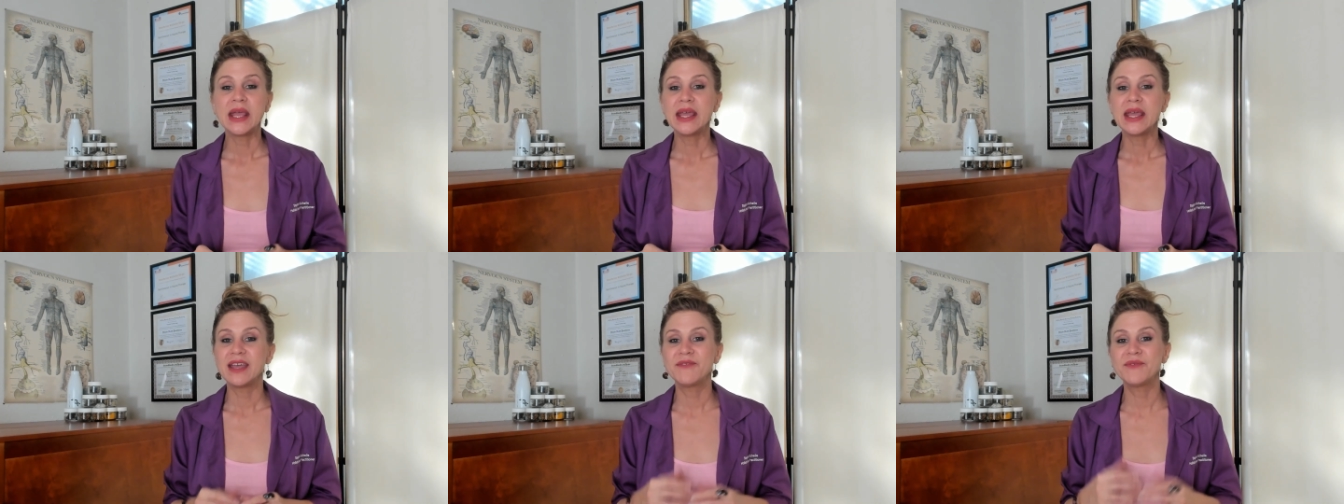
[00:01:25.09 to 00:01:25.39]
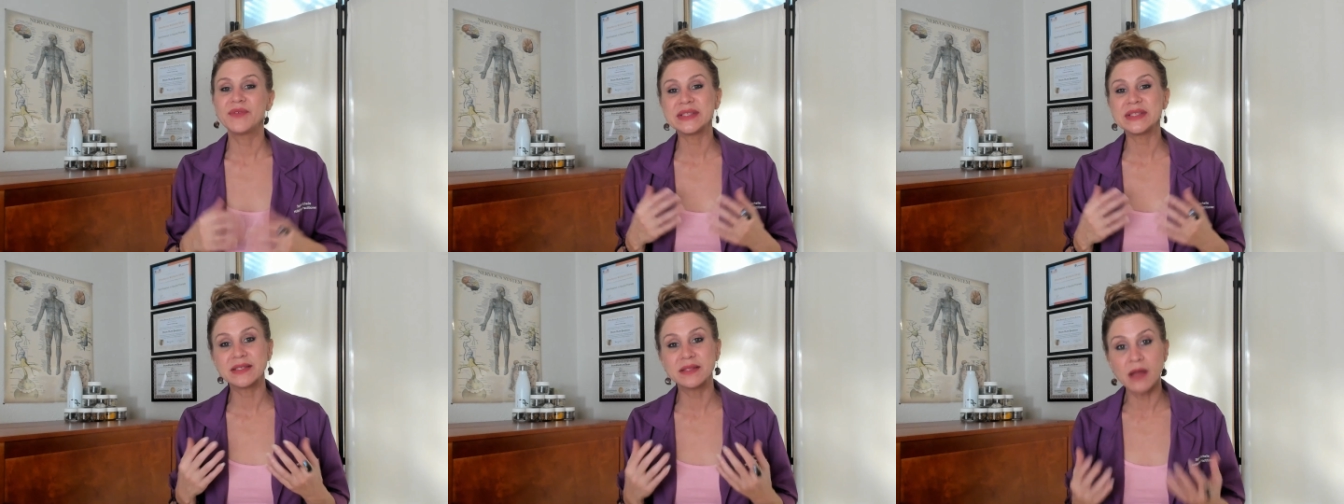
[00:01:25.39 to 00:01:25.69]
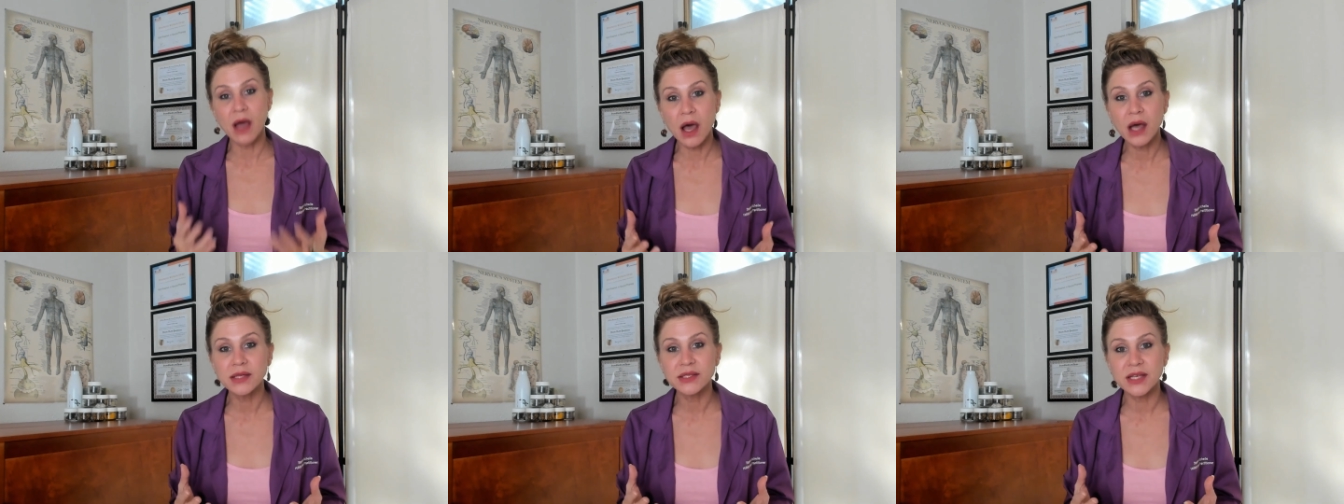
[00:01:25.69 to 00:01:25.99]
If it's
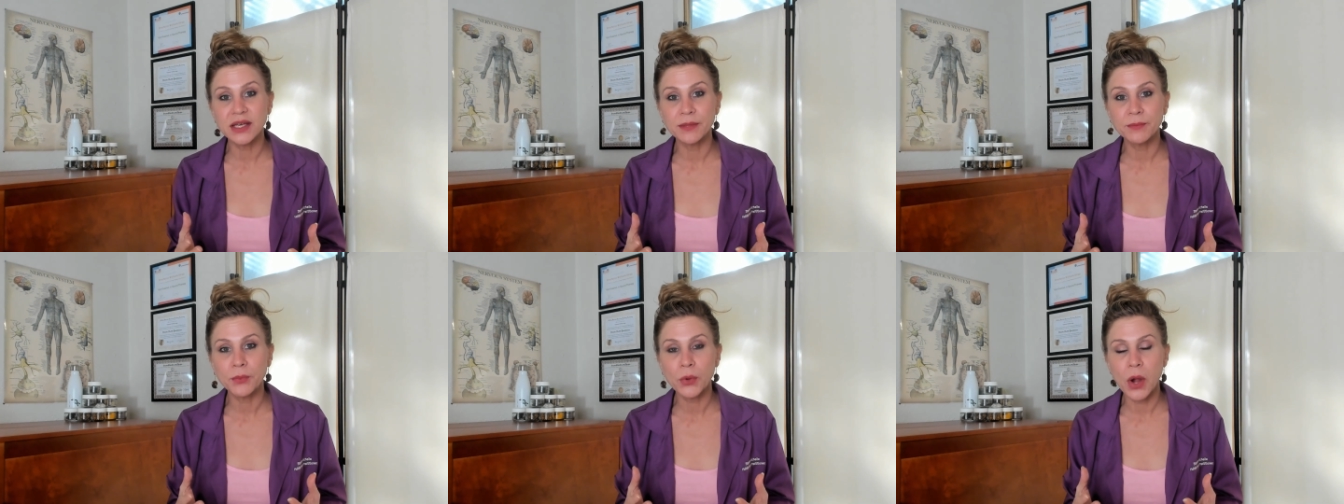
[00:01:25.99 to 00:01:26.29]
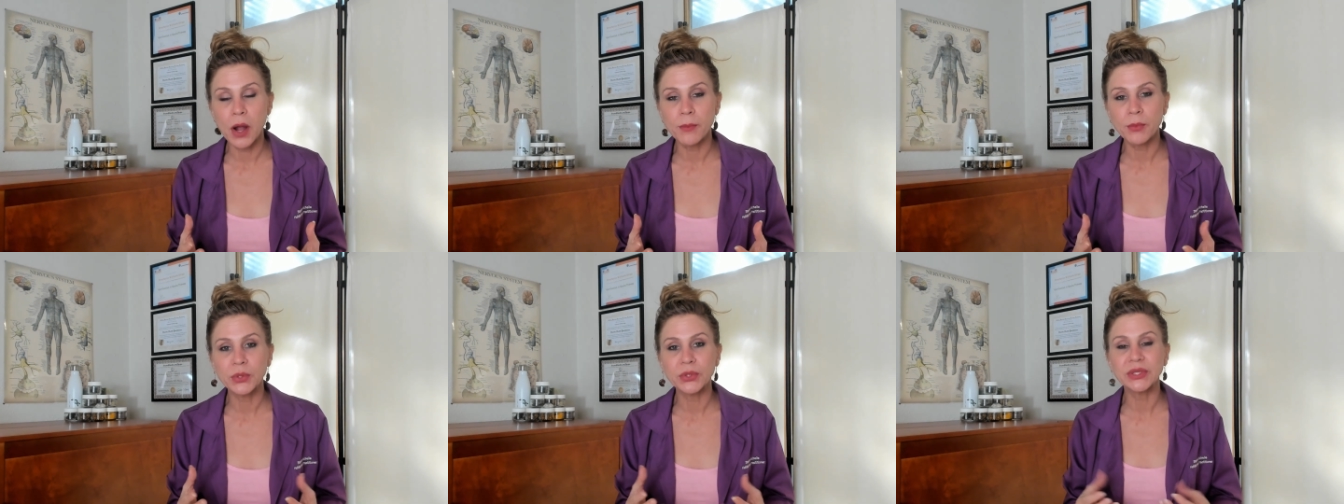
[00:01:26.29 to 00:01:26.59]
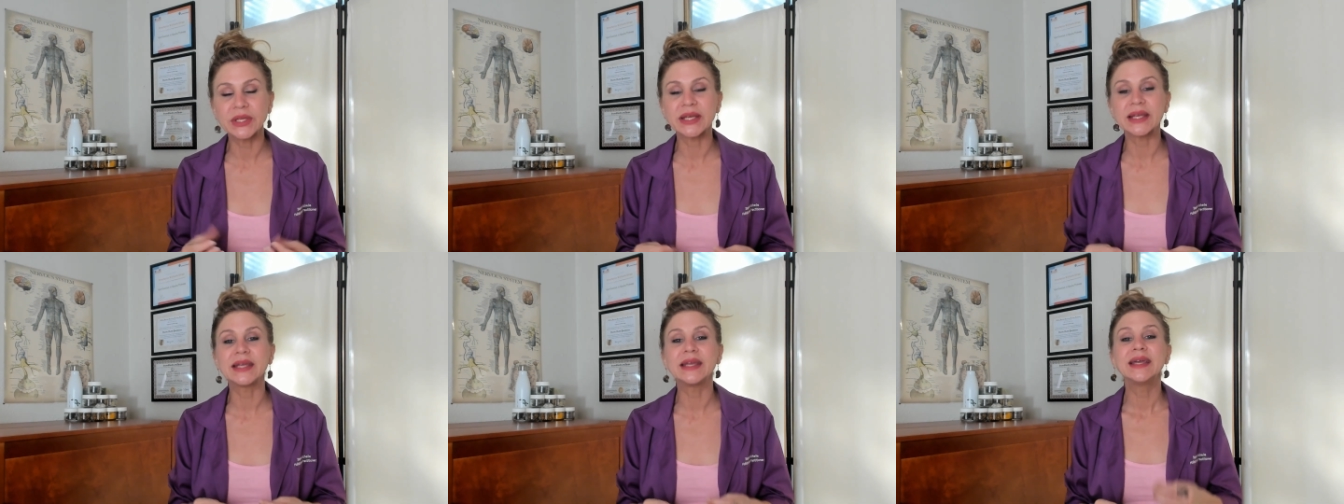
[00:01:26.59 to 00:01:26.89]
not done
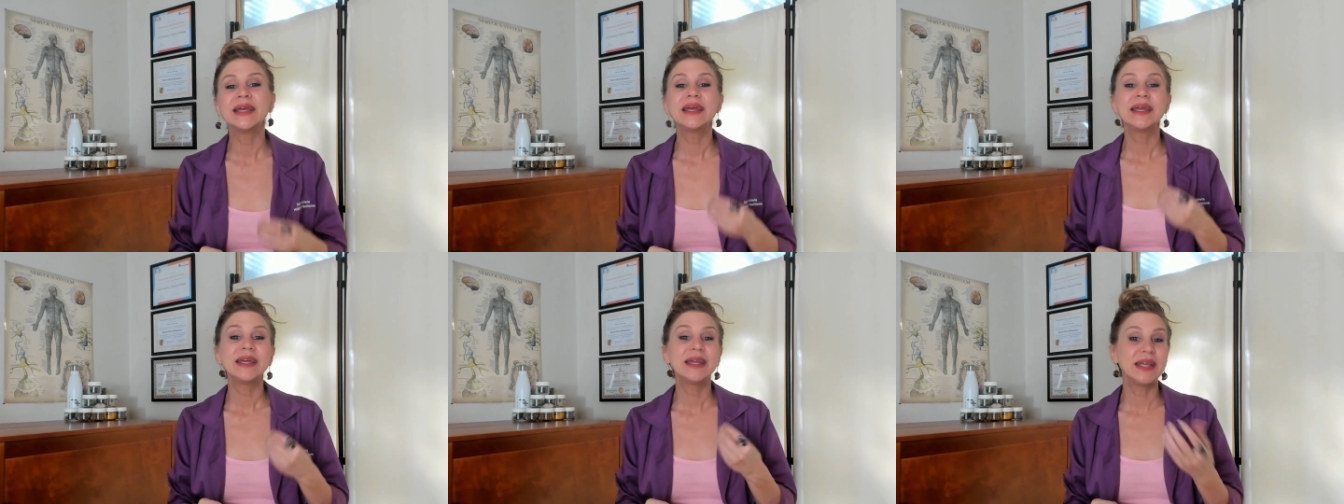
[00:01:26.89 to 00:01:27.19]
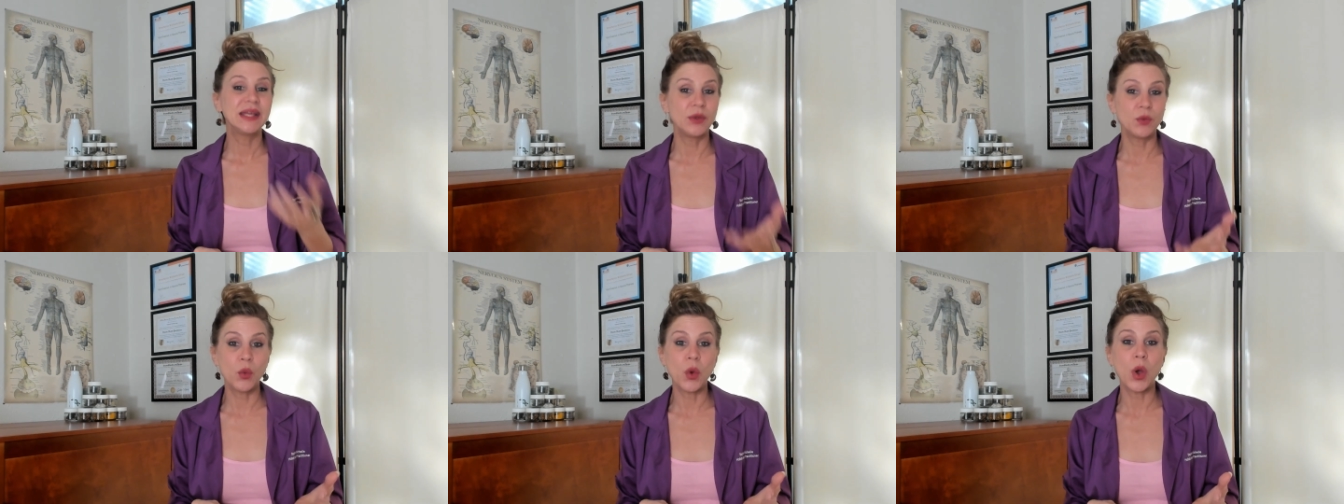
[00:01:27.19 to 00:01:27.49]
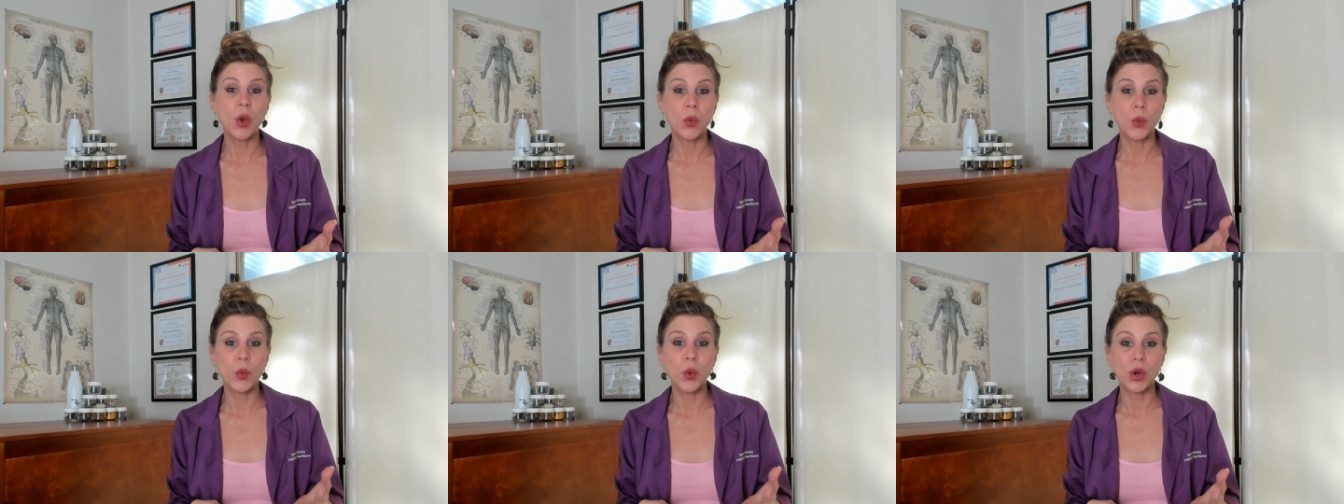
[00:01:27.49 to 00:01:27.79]
properly, it
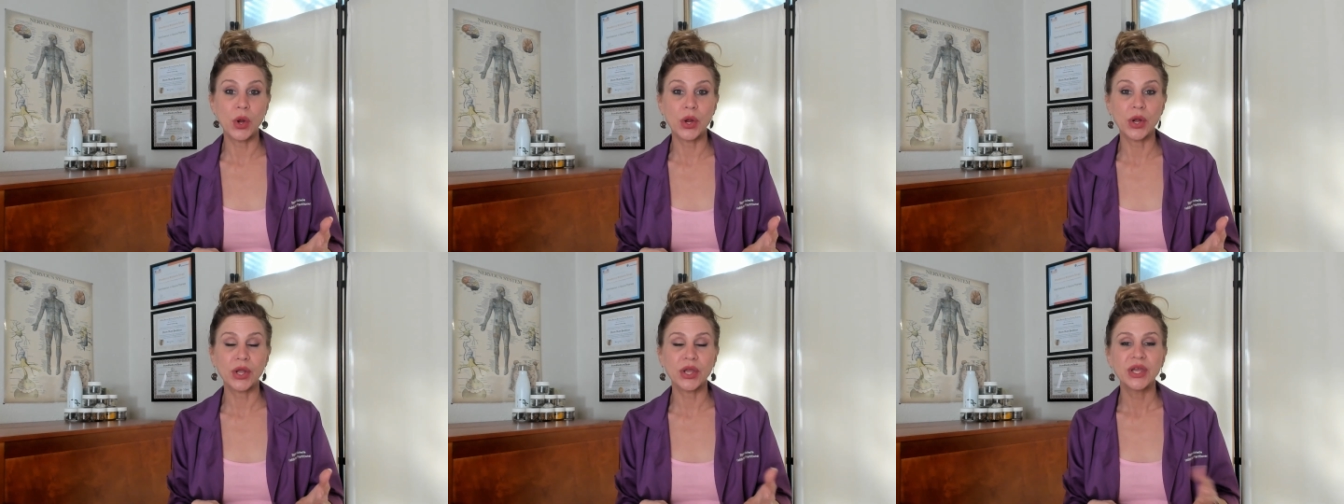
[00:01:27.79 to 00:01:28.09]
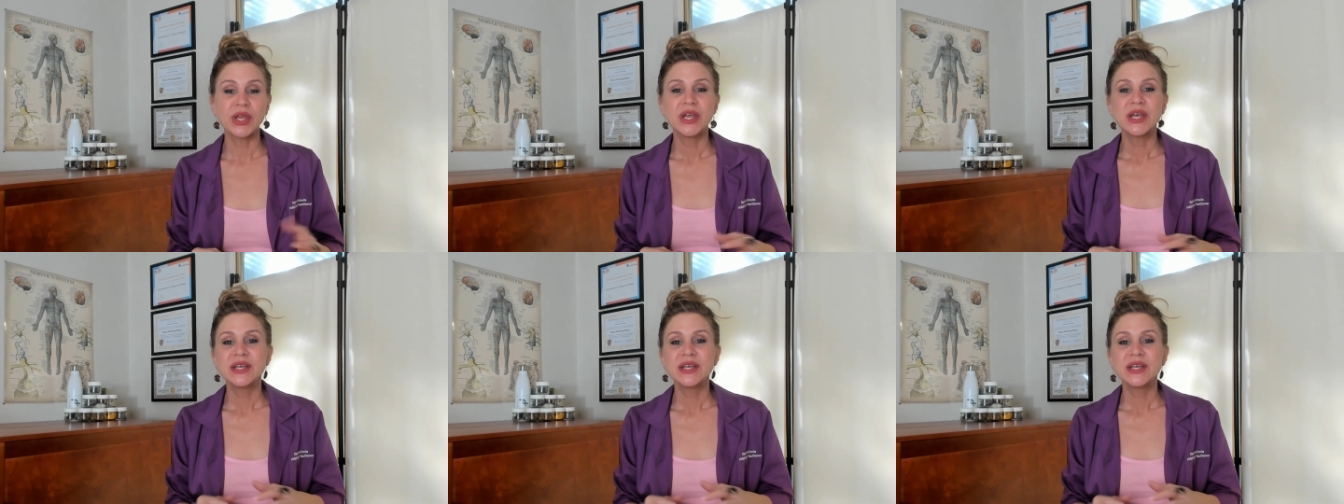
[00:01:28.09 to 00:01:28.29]
won't work.